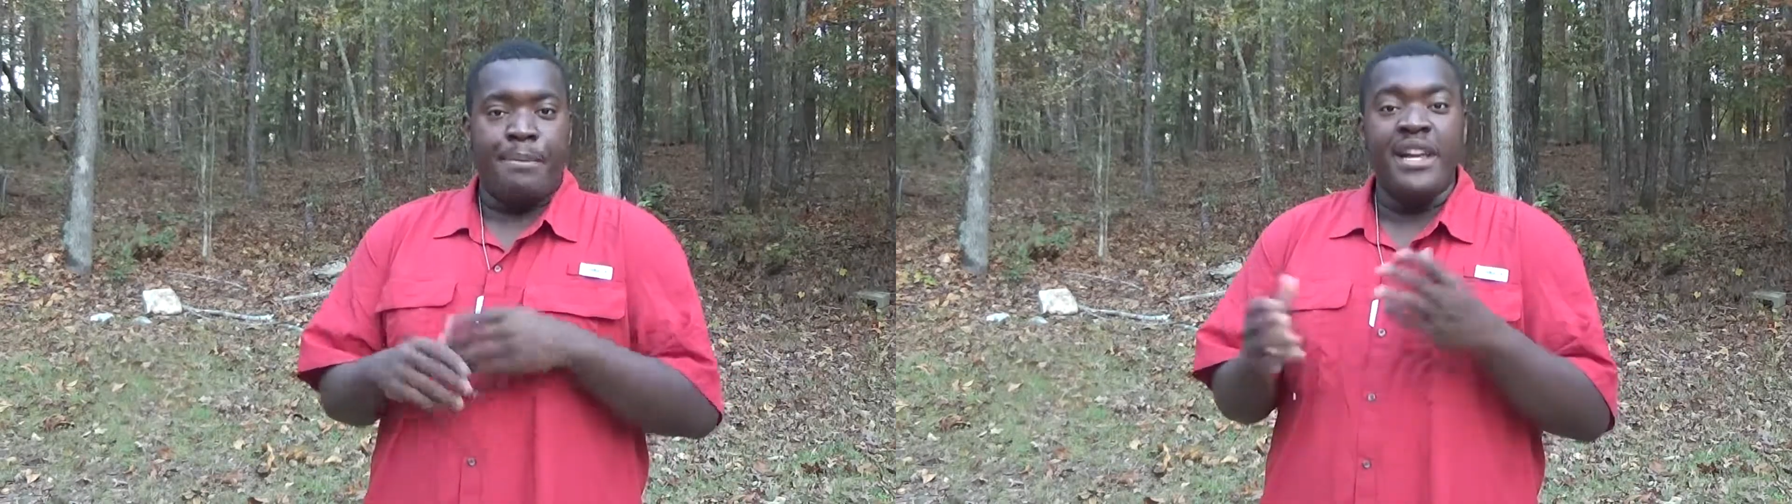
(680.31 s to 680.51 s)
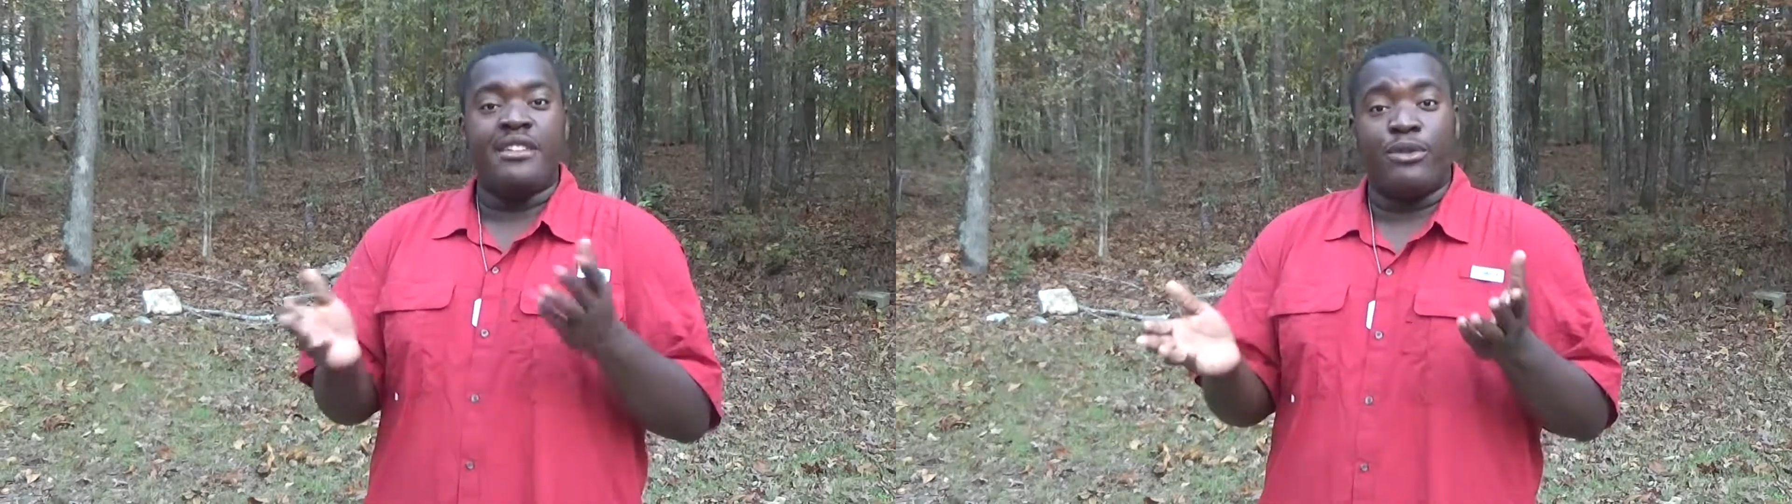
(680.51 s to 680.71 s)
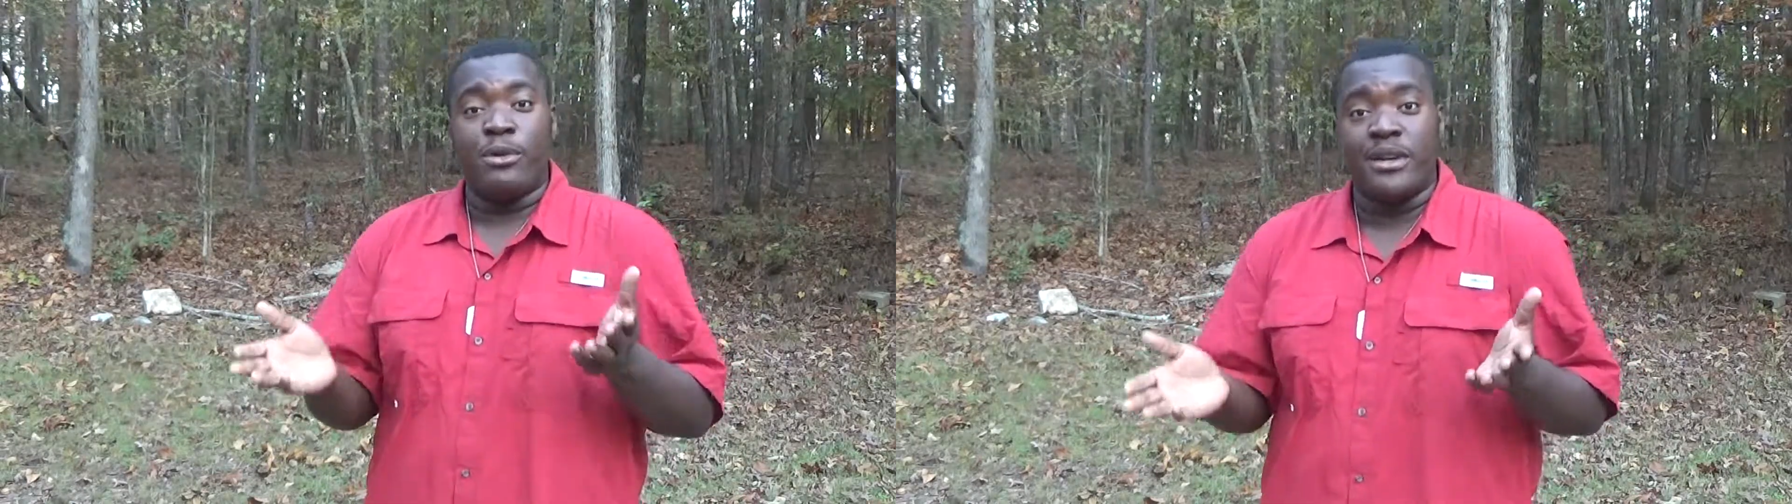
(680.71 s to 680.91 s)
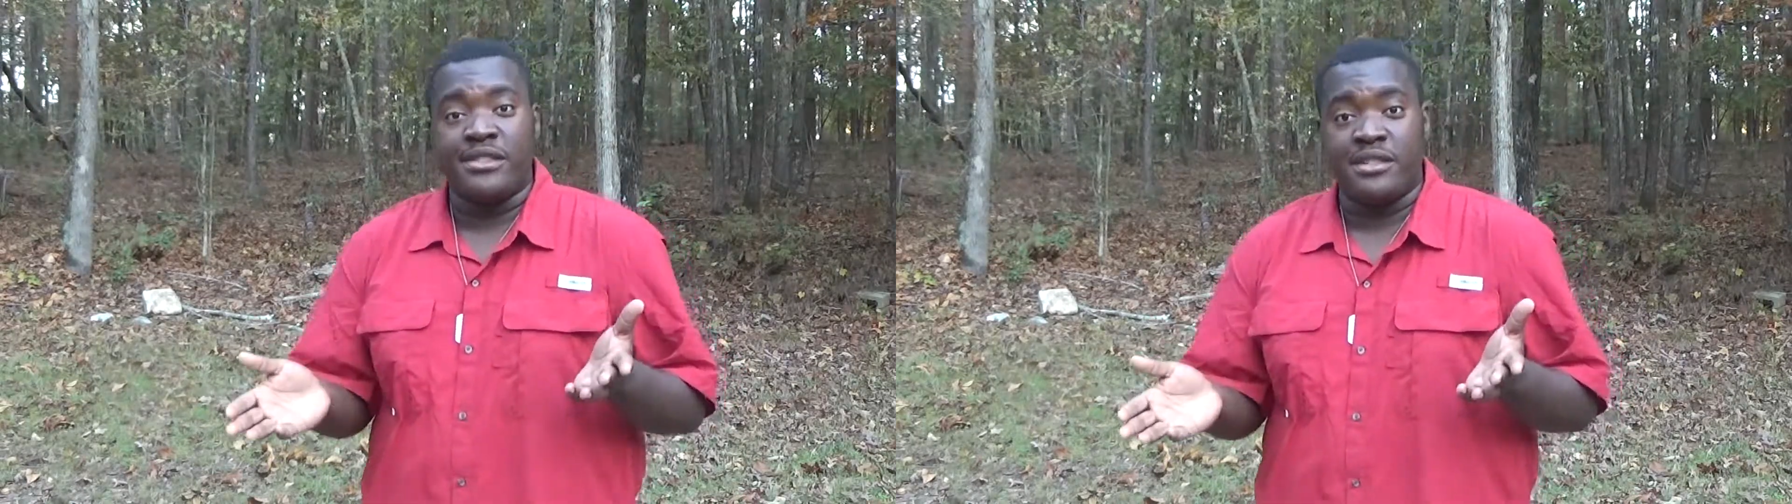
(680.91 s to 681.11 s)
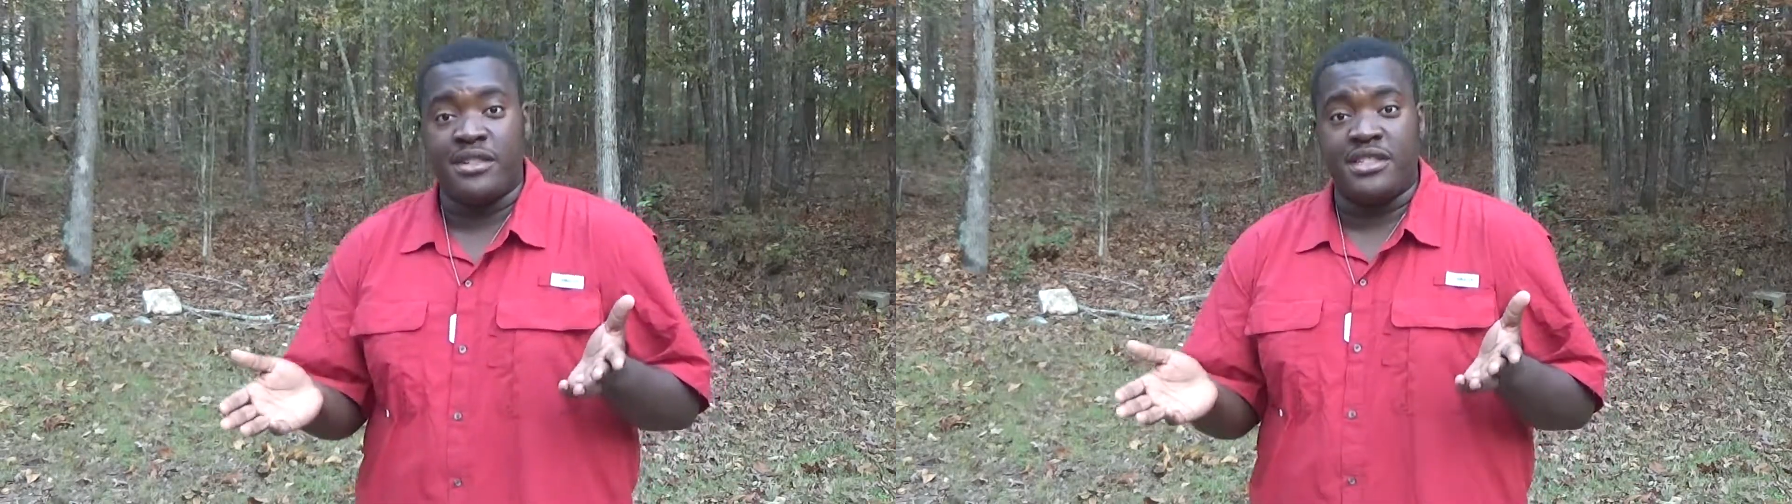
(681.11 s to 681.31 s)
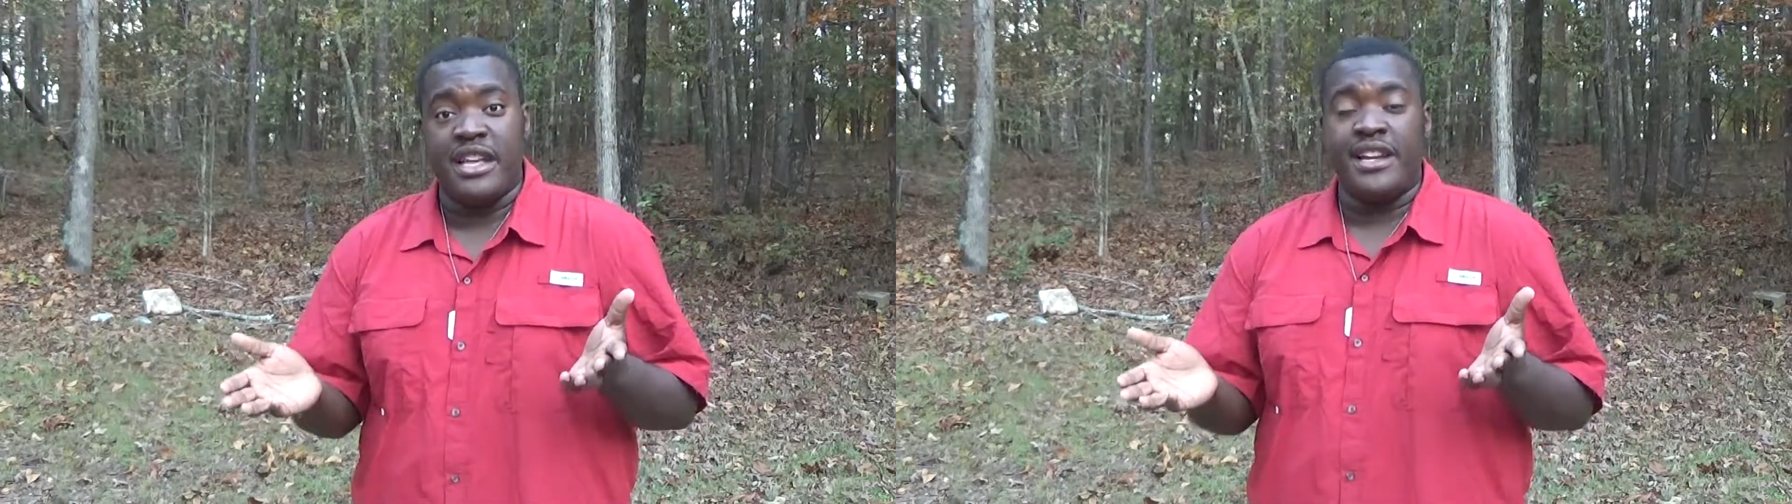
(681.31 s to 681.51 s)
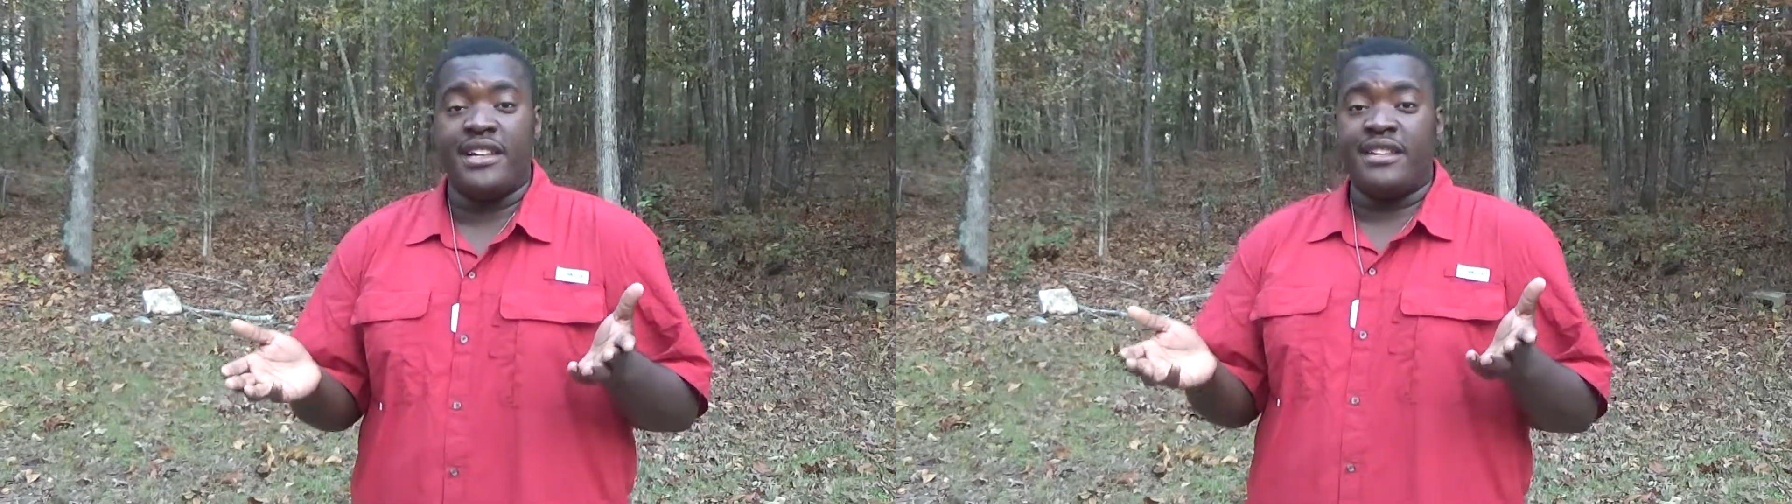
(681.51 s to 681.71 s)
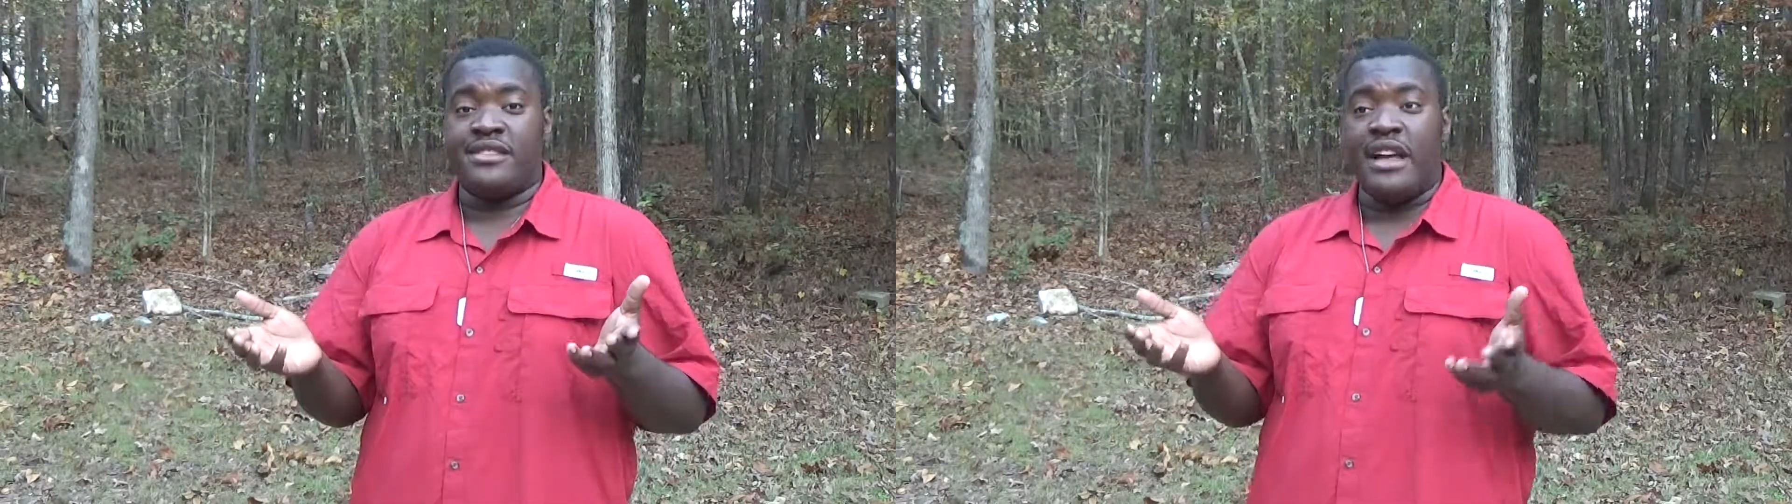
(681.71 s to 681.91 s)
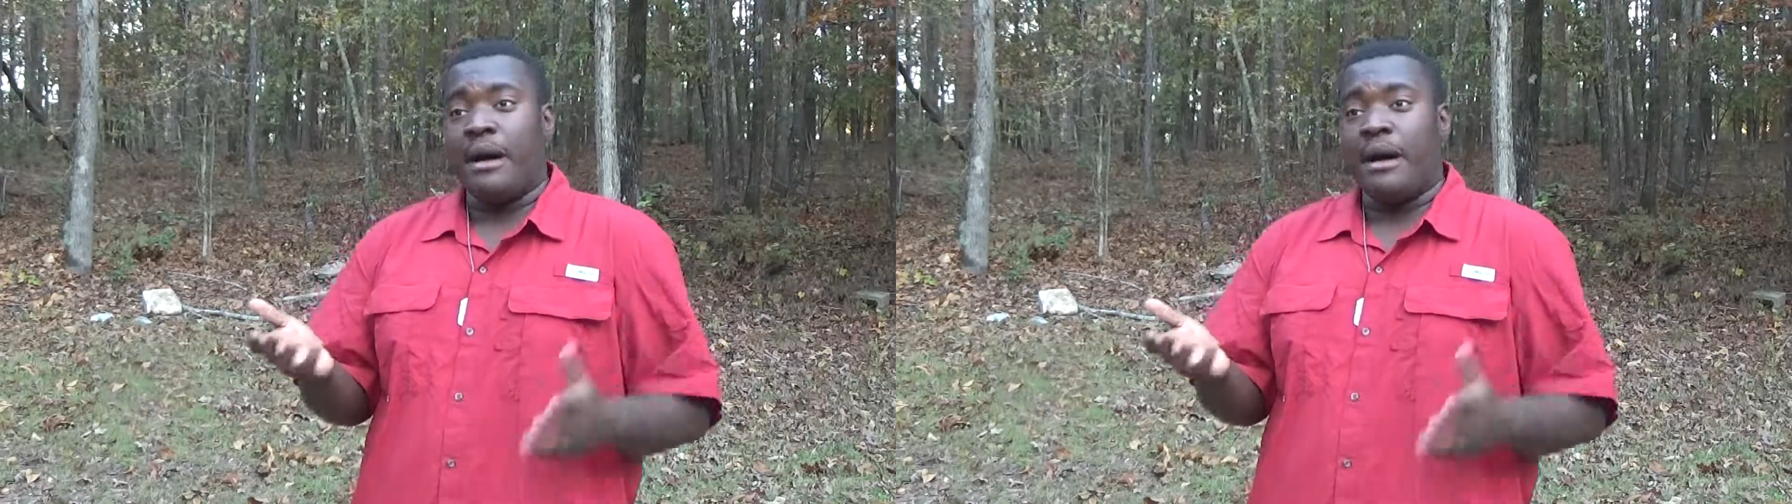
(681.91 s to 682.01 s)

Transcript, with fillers: peaceful research that is,